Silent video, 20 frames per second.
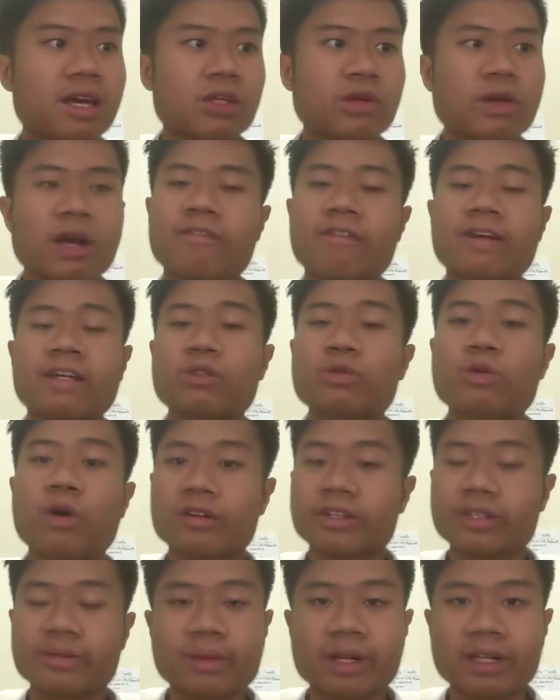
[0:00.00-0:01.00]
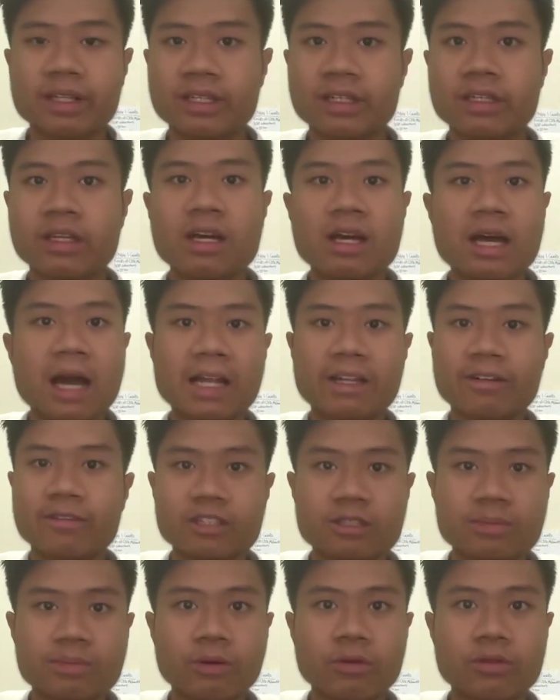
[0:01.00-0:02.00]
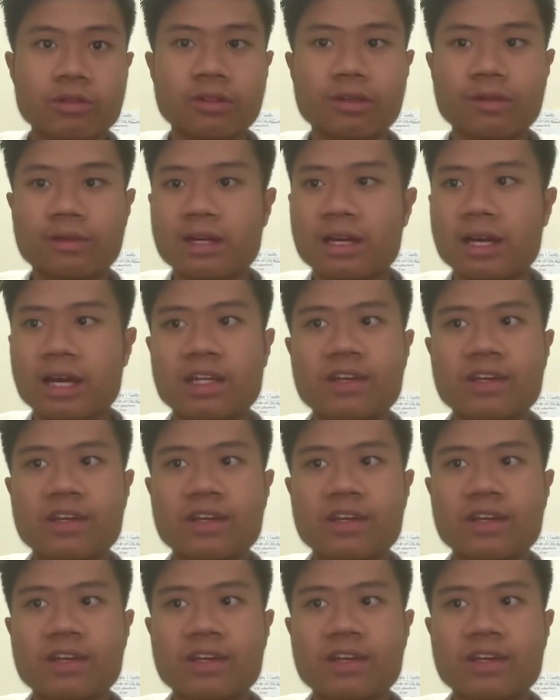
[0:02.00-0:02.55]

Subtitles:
You have like 200 million at your disposal